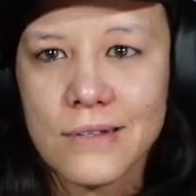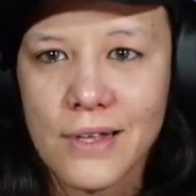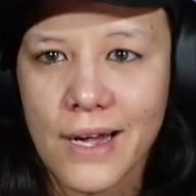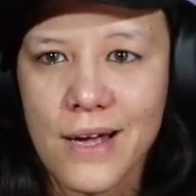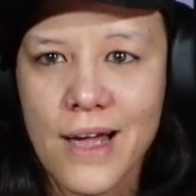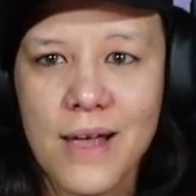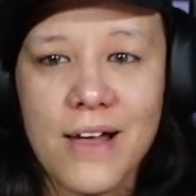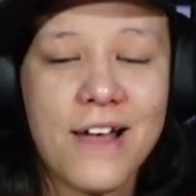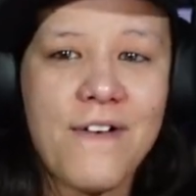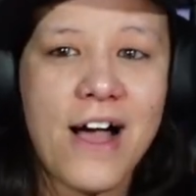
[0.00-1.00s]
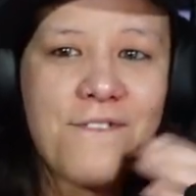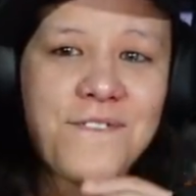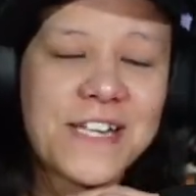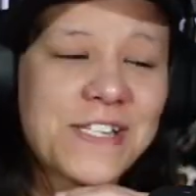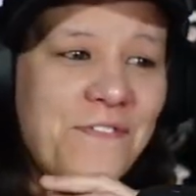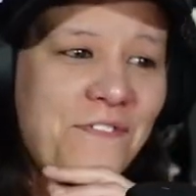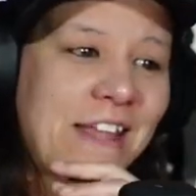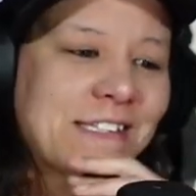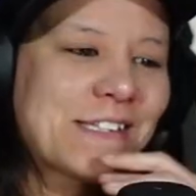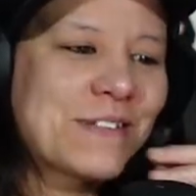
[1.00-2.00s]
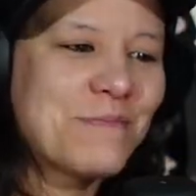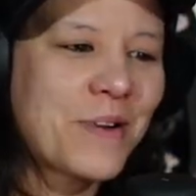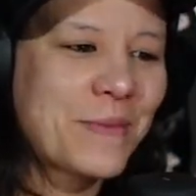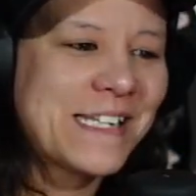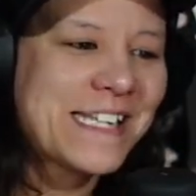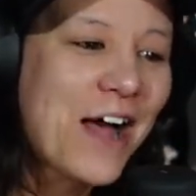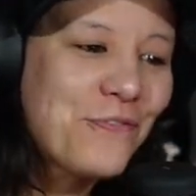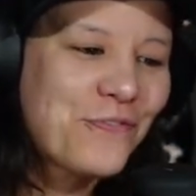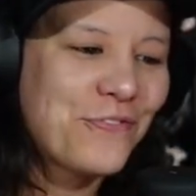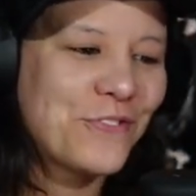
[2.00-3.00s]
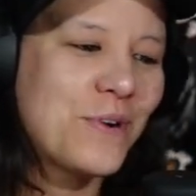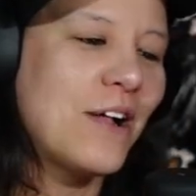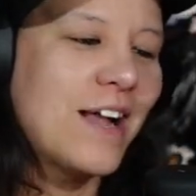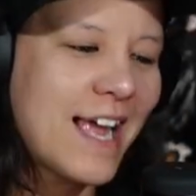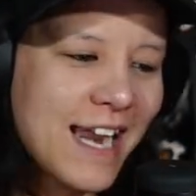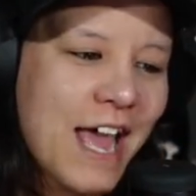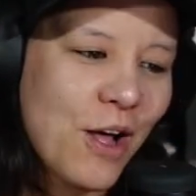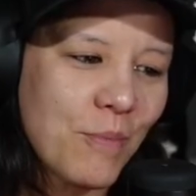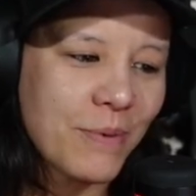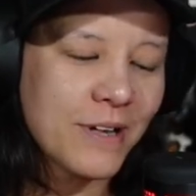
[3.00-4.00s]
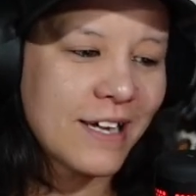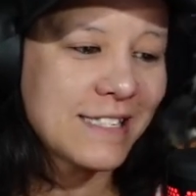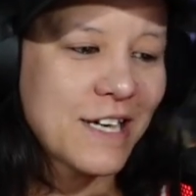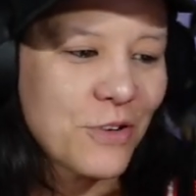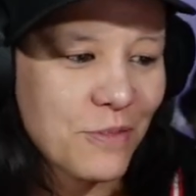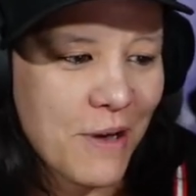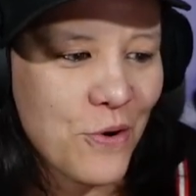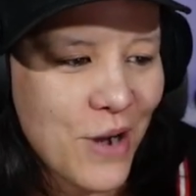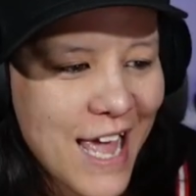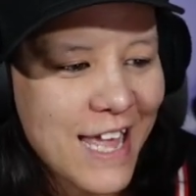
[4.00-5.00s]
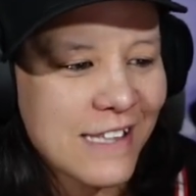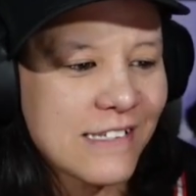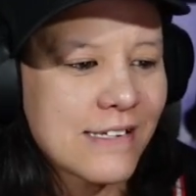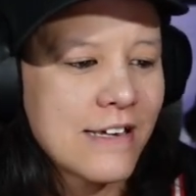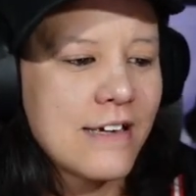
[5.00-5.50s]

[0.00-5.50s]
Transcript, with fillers: Like I, I, I, I fixed the fence by myself. Well, I had help, but I did it with my own hands.